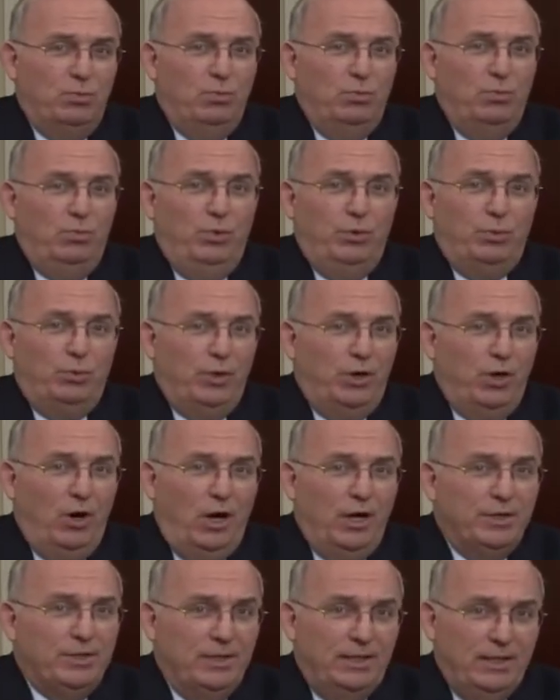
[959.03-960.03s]
with regard
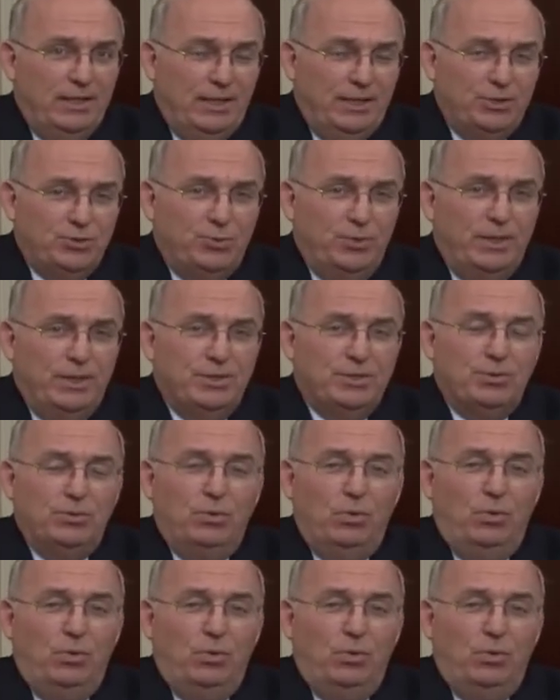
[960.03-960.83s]
to the injuries,